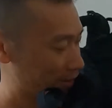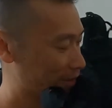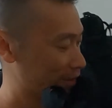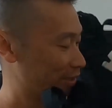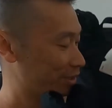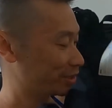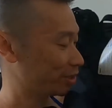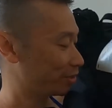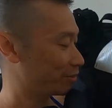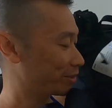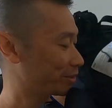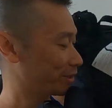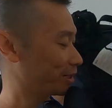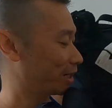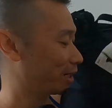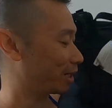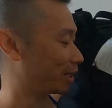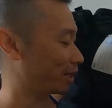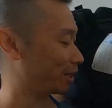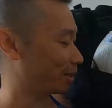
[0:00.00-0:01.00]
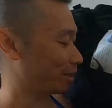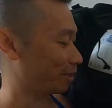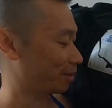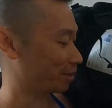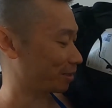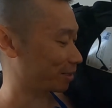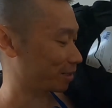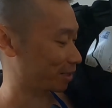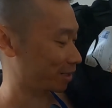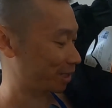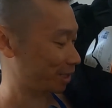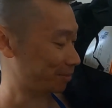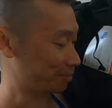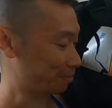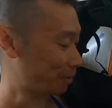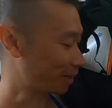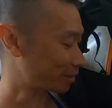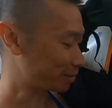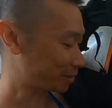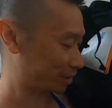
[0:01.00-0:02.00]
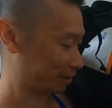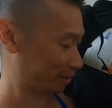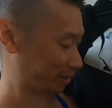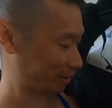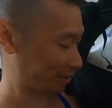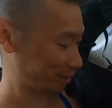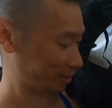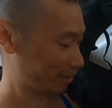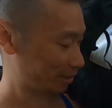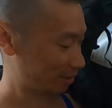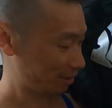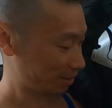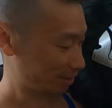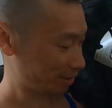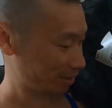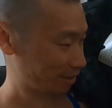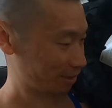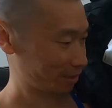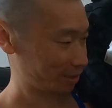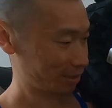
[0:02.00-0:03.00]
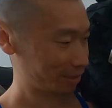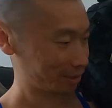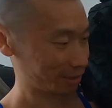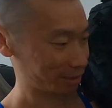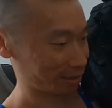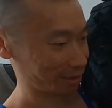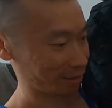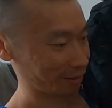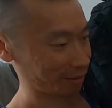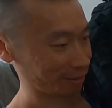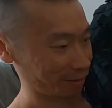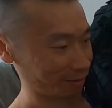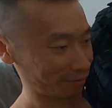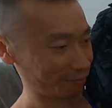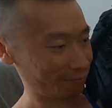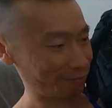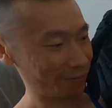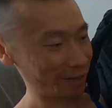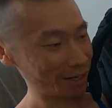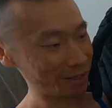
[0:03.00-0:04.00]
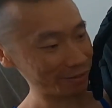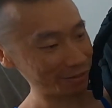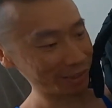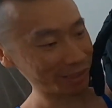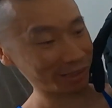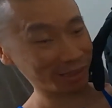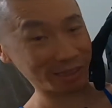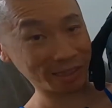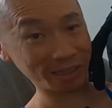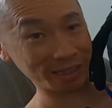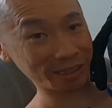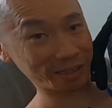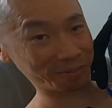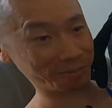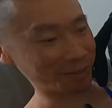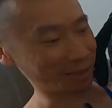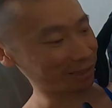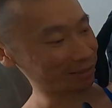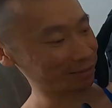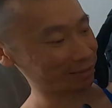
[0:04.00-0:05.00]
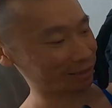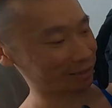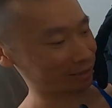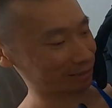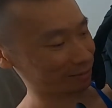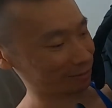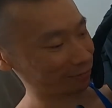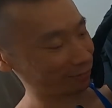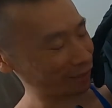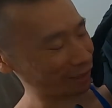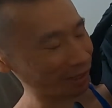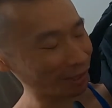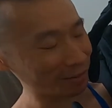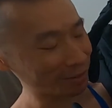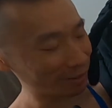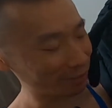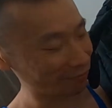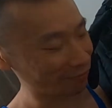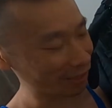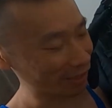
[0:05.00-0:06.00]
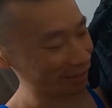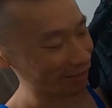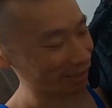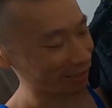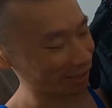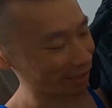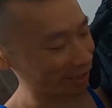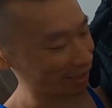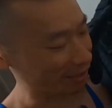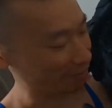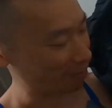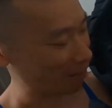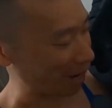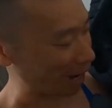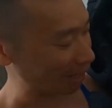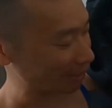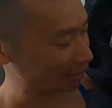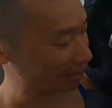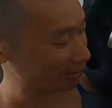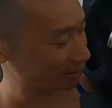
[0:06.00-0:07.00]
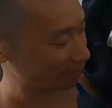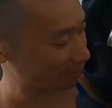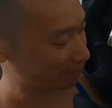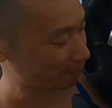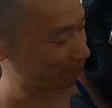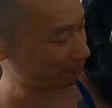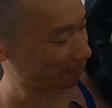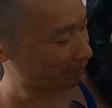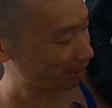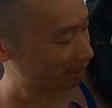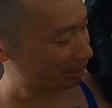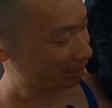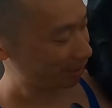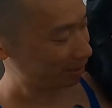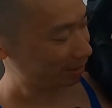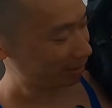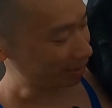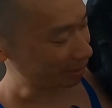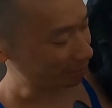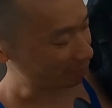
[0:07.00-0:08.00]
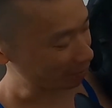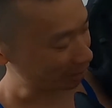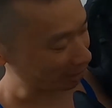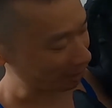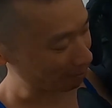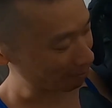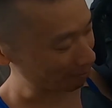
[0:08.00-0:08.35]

the new hip belts. Very thick belts, very thick padding. Same with the